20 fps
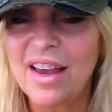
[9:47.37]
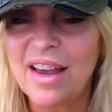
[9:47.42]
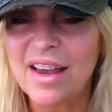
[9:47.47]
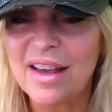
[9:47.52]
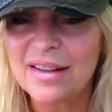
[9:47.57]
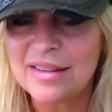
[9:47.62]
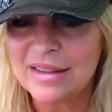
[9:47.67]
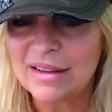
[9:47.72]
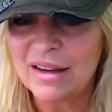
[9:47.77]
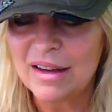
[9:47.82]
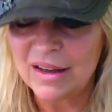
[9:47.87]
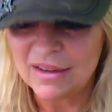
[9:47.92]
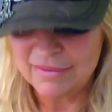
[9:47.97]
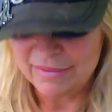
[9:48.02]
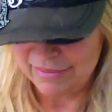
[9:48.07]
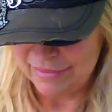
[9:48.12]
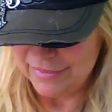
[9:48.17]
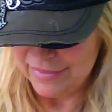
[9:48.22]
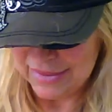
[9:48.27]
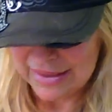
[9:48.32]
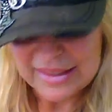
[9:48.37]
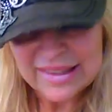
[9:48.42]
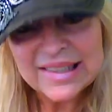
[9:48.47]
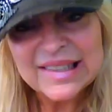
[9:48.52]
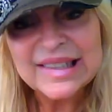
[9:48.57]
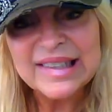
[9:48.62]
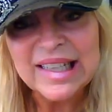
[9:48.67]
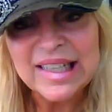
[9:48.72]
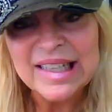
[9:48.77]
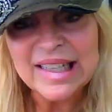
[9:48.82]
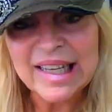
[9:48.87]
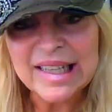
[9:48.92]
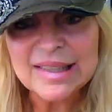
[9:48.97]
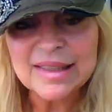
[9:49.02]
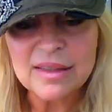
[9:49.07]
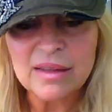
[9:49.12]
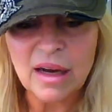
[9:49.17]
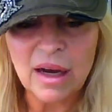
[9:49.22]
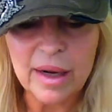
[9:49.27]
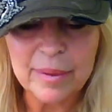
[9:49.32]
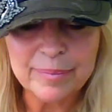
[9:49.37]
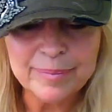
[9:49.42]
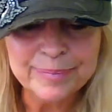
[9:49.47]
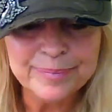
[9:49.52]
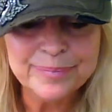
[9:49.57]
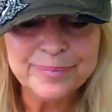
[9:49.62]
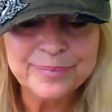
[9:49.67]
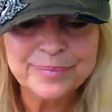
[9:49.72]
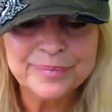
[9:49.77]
and see you next time.